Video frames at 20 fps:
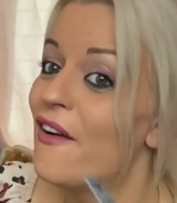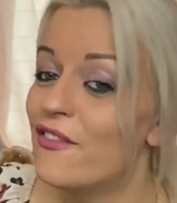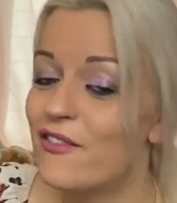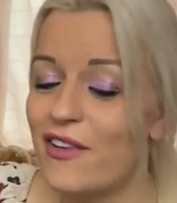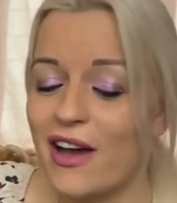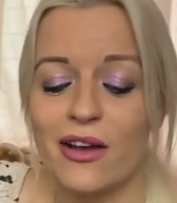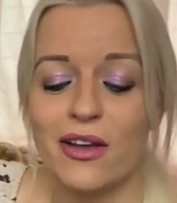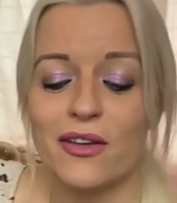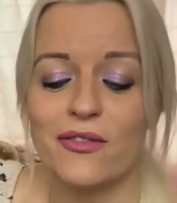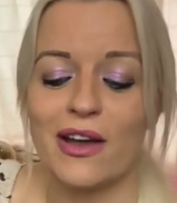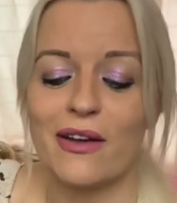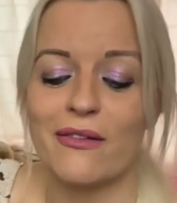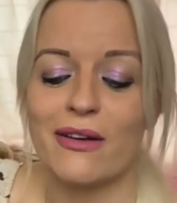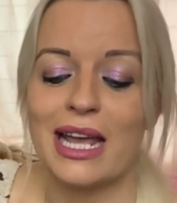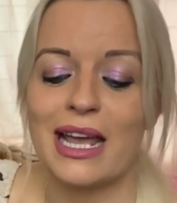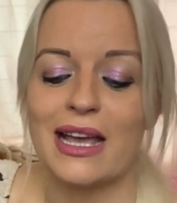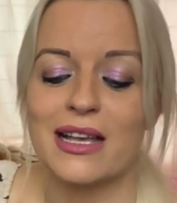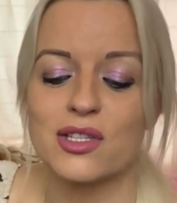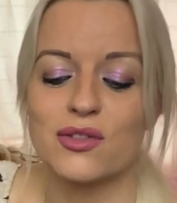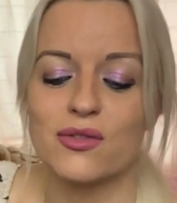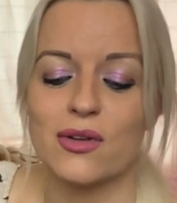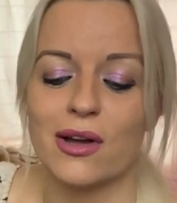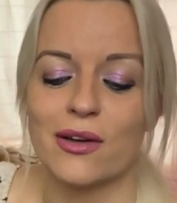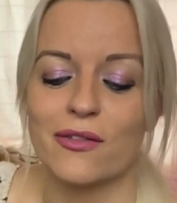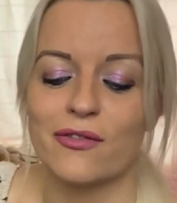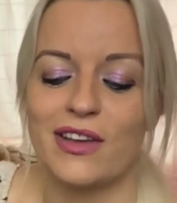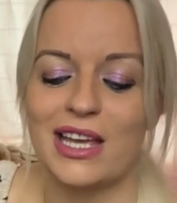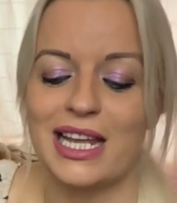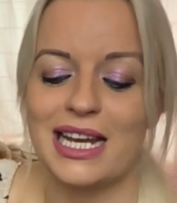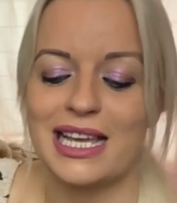Very, very
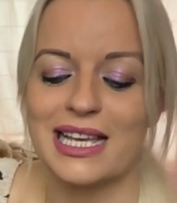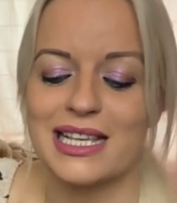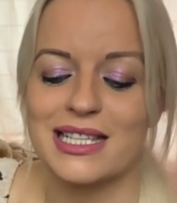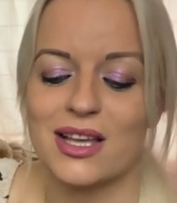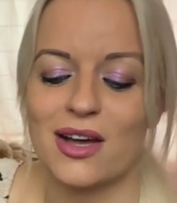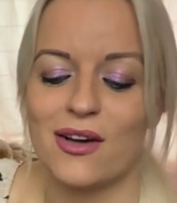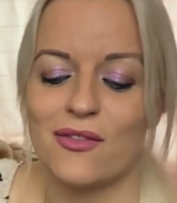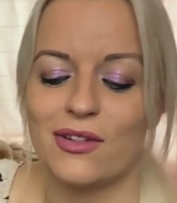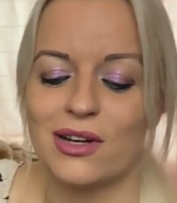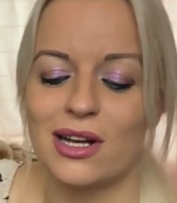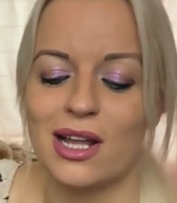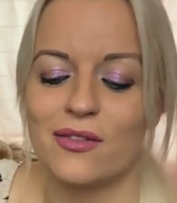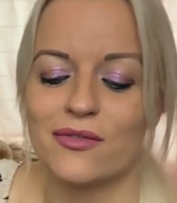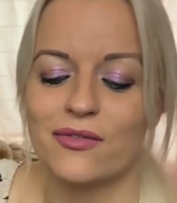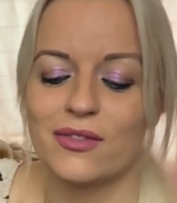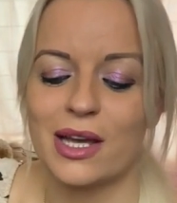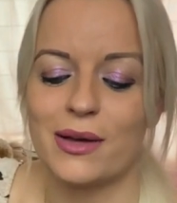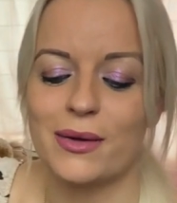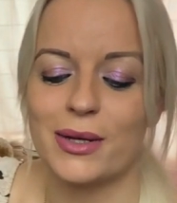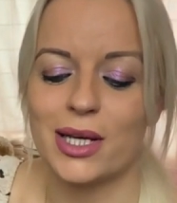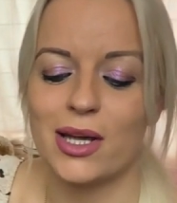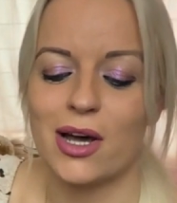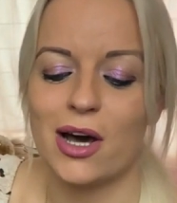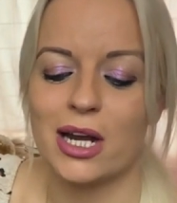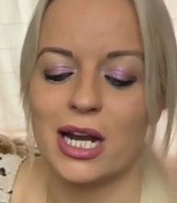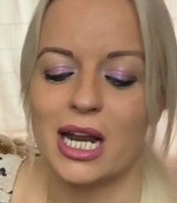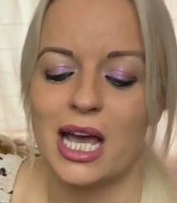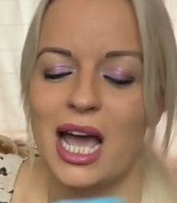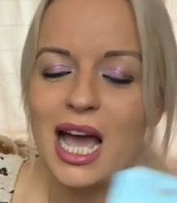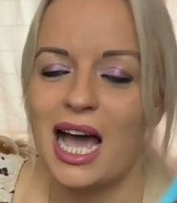strong feelings of love going
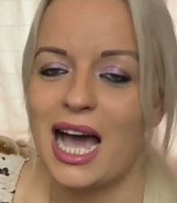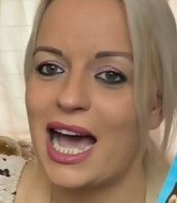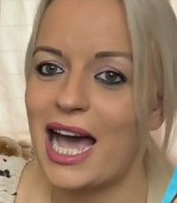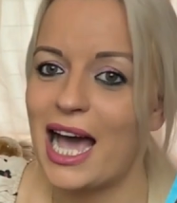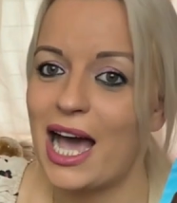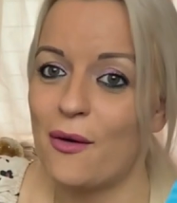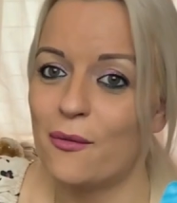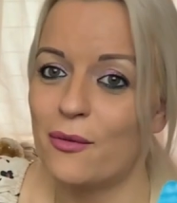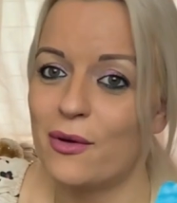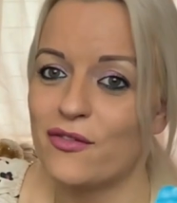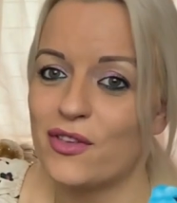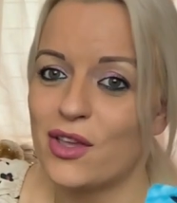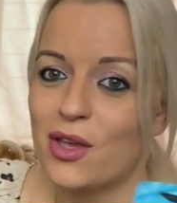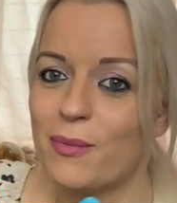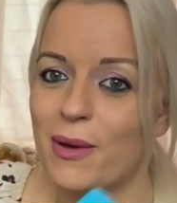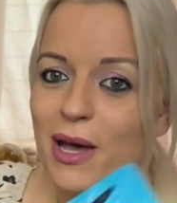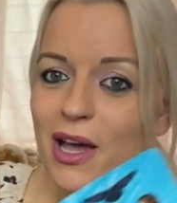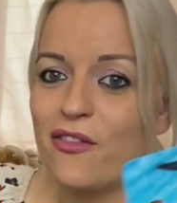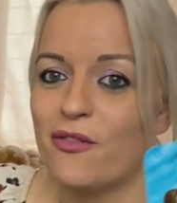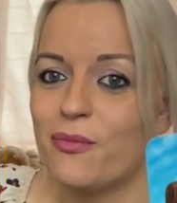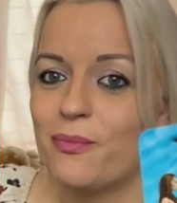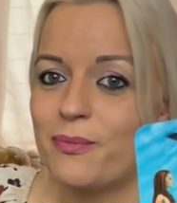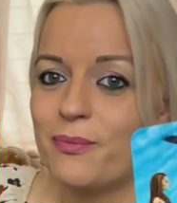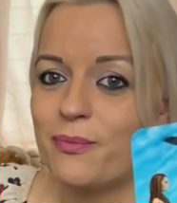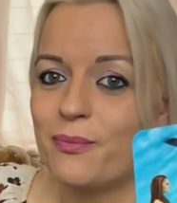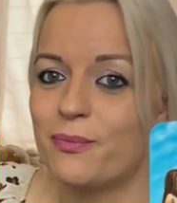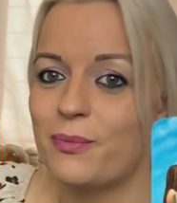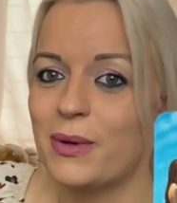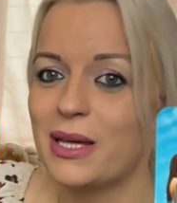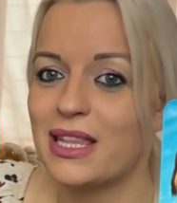on uh, with you both,
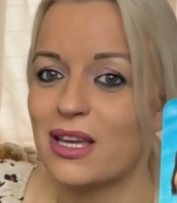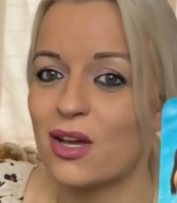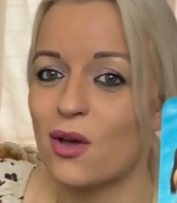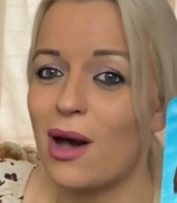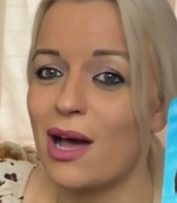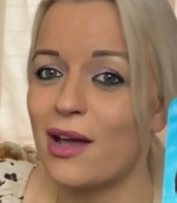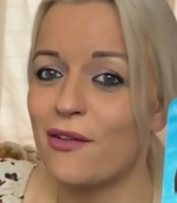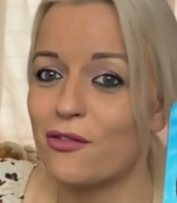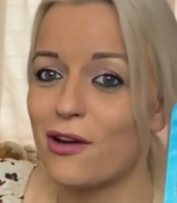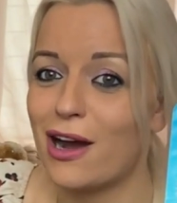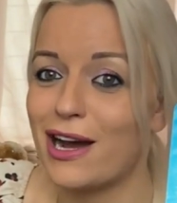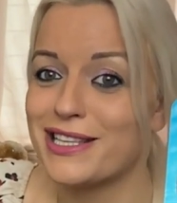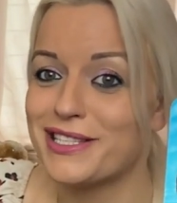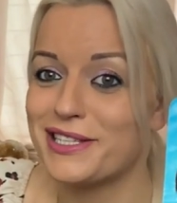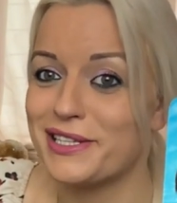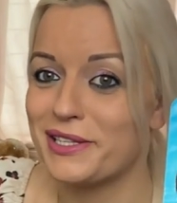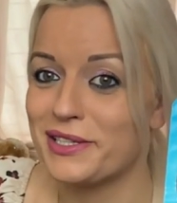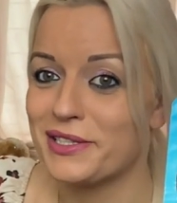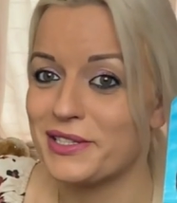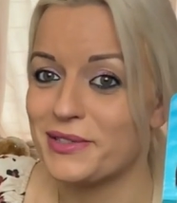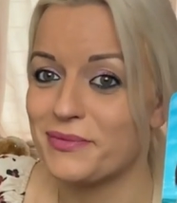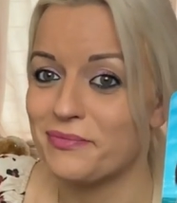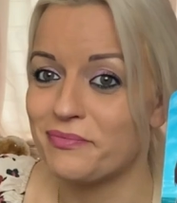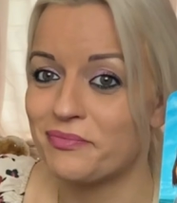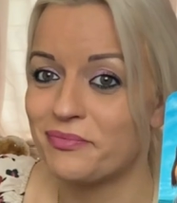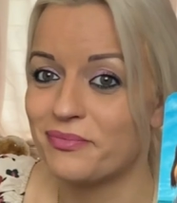but they're quite frightened.